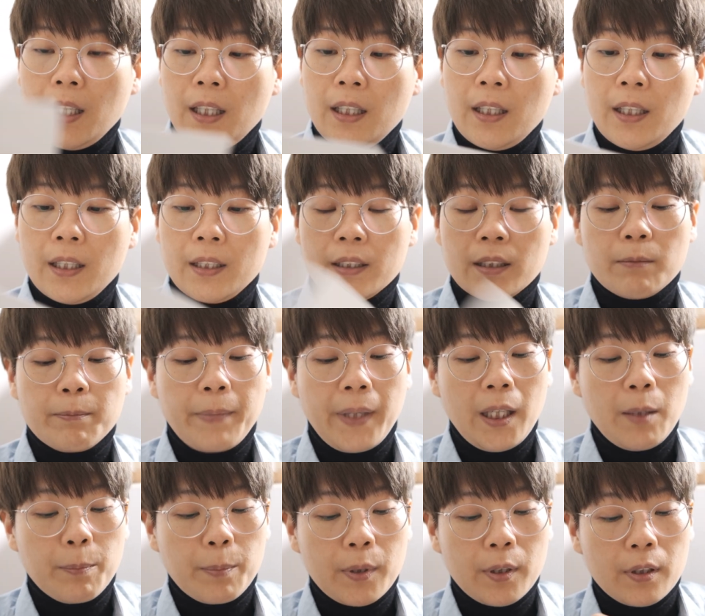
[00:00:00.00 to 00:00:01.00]
And the
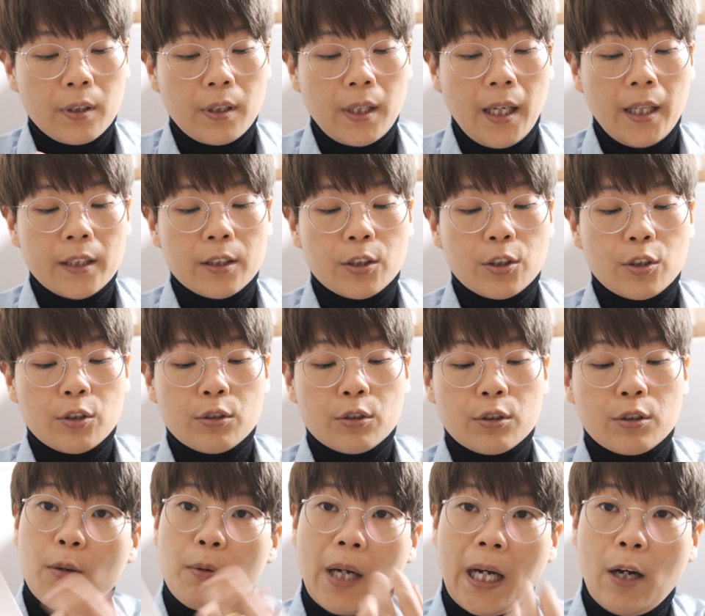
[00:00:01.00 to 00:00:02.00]
paper, I
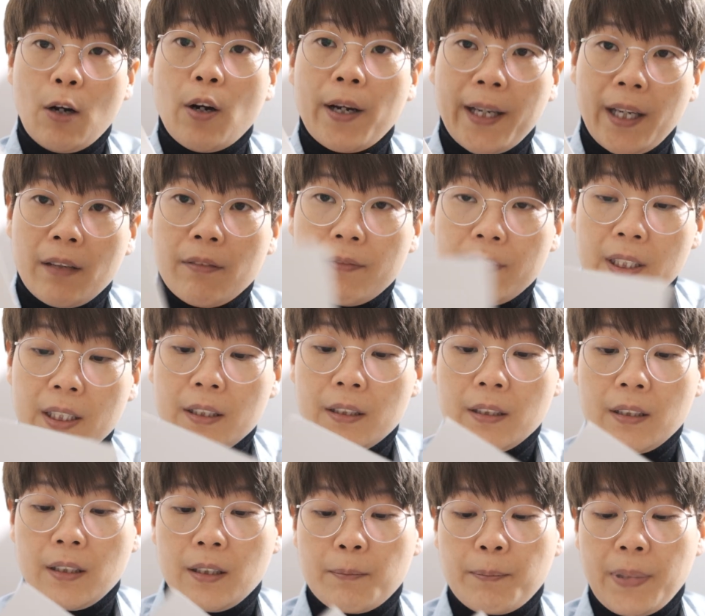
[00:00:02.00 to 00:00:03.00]
don't know how heavy
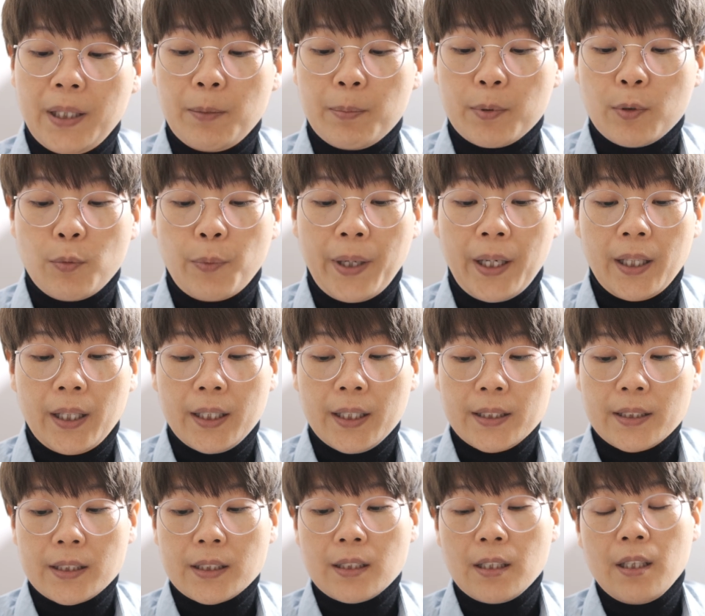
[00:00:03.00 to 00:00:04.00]
the paper weight
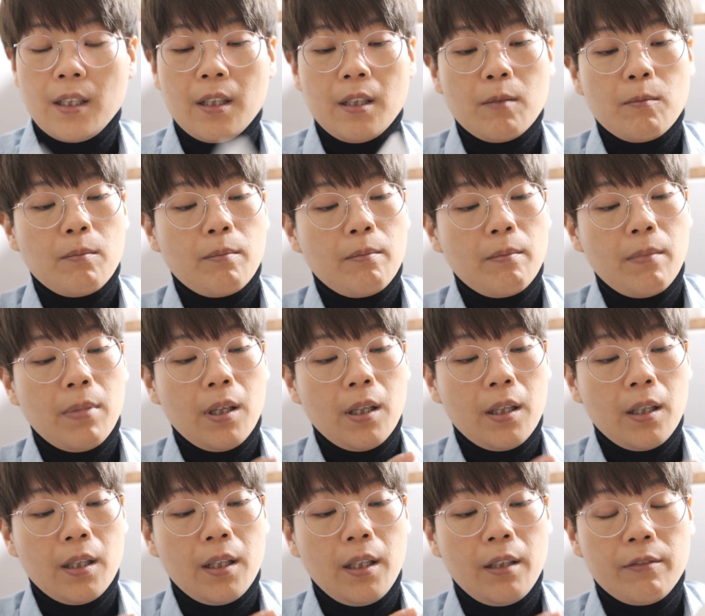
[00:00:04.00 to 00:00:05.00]
is,
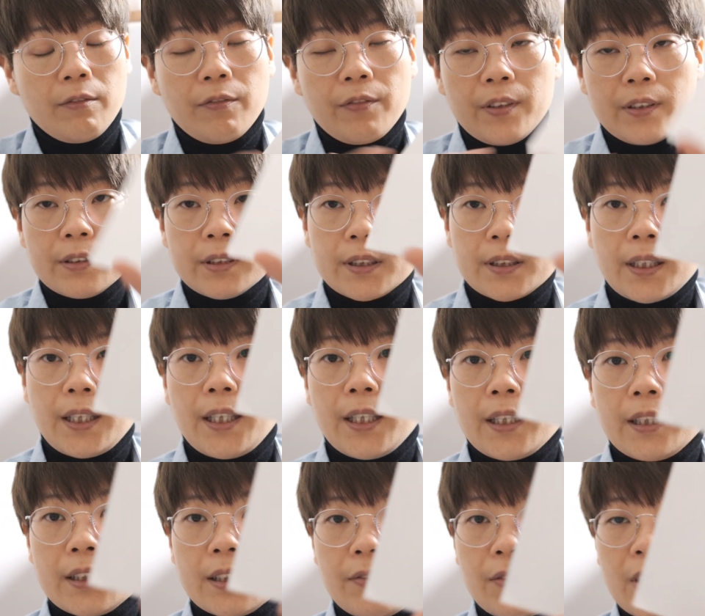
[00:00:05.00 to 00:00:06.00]
but it feels
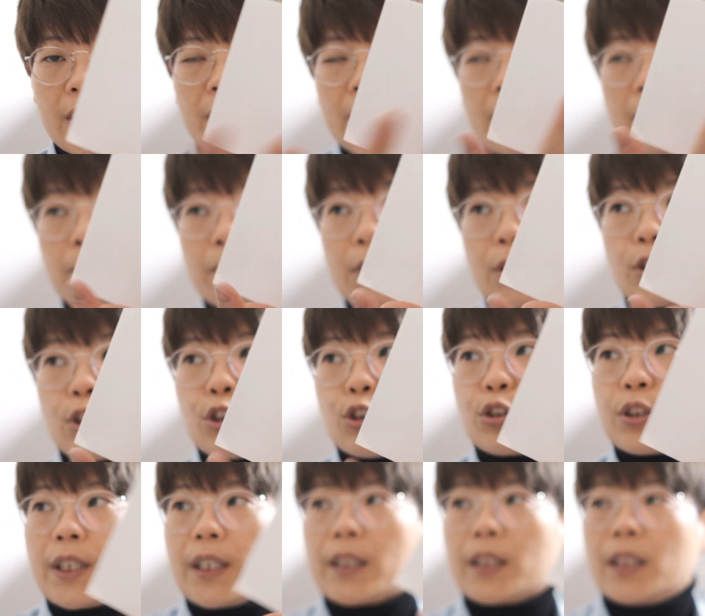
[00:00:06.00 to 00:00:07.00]
like it's very similar
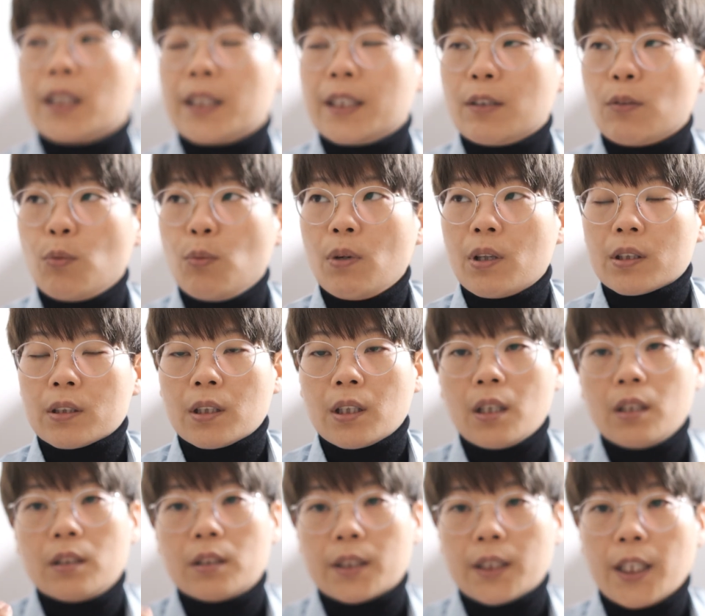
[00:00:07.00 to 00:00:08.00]
to kind of like
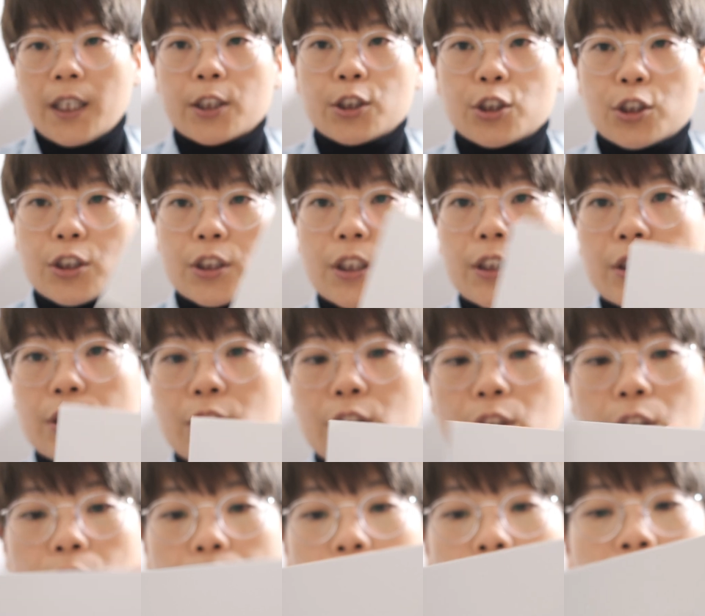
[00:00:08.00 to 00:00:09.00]
watercolor texture,
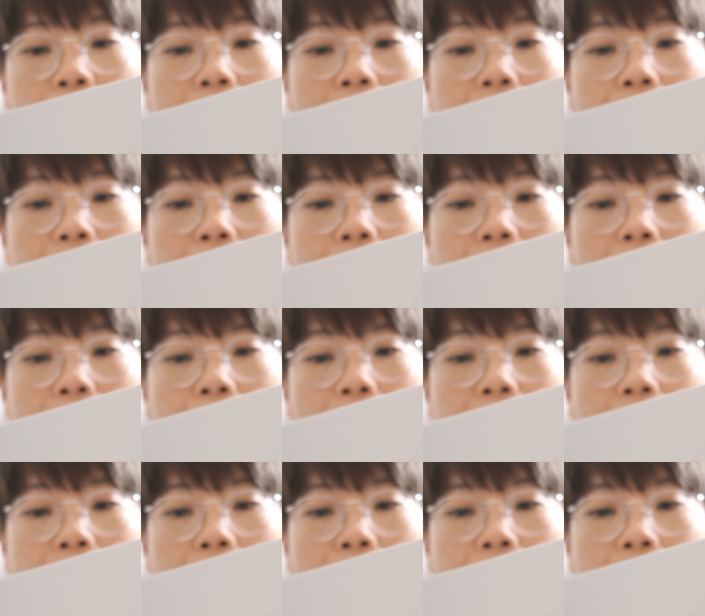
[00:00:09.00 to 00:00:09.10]
so